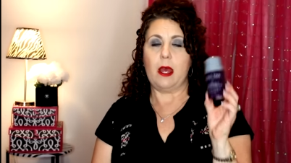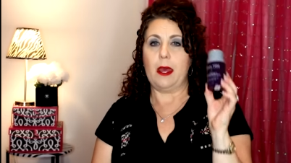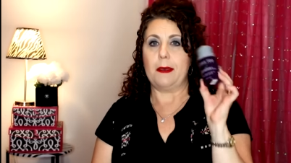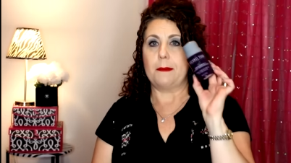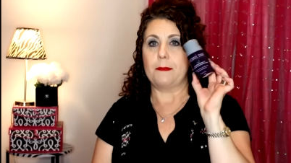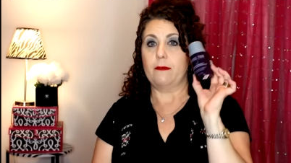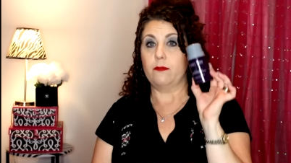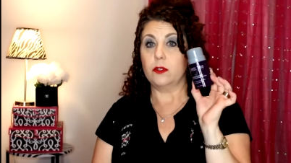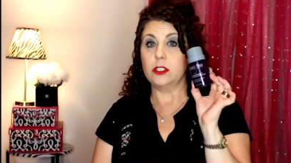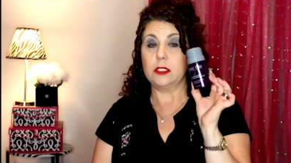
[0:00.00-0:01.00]
Um,
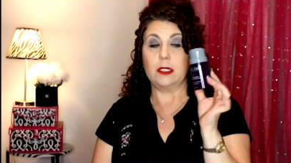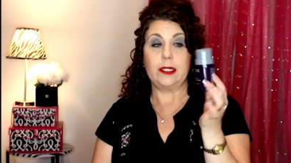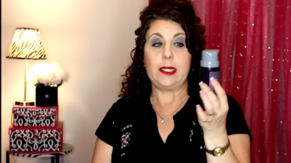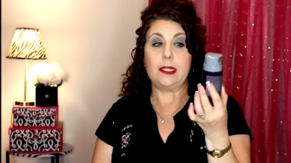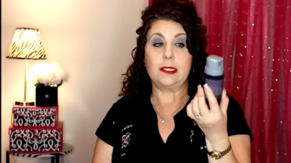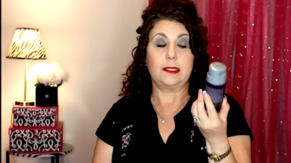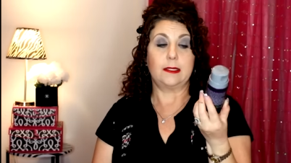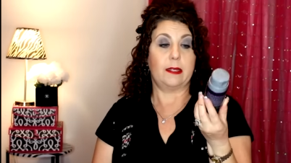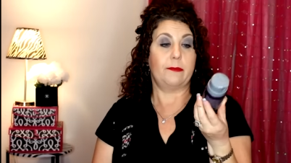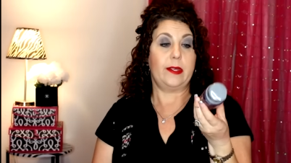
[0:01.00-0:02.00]
unfortunately, this is
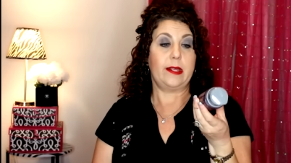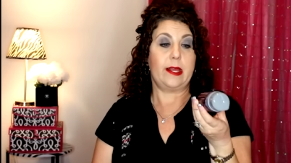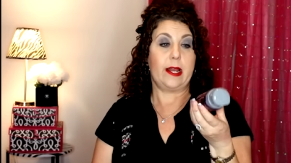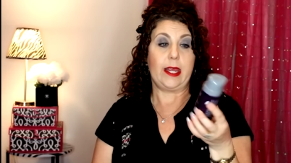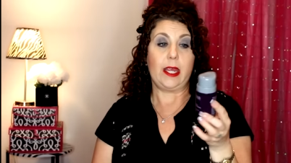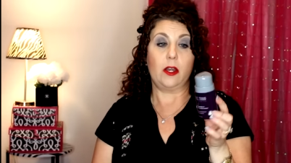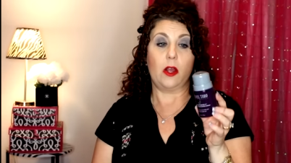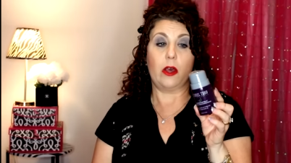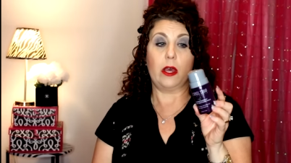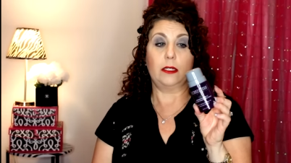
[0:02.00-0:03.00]
something that I
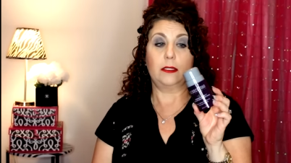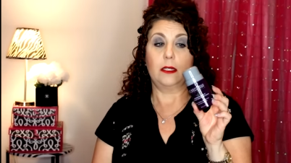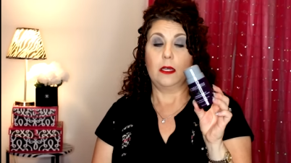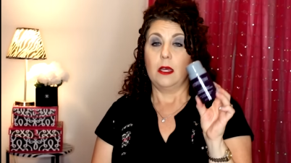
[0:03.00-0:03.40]
cannot